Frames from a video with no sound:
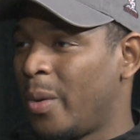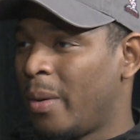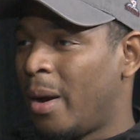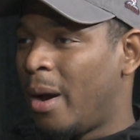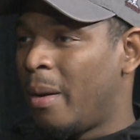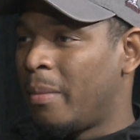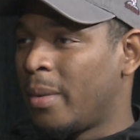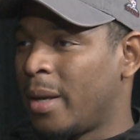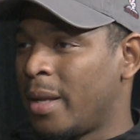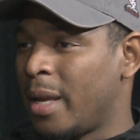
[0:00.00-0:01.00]

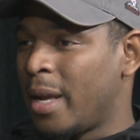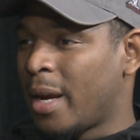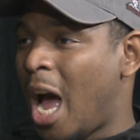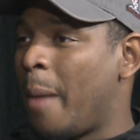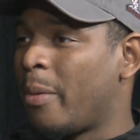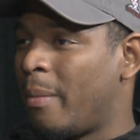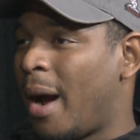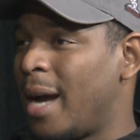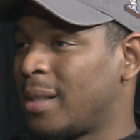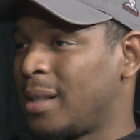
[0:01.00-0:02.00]
and
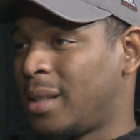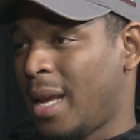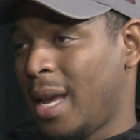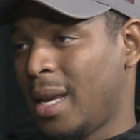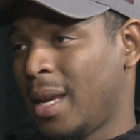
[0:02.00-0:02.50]
compromise and say,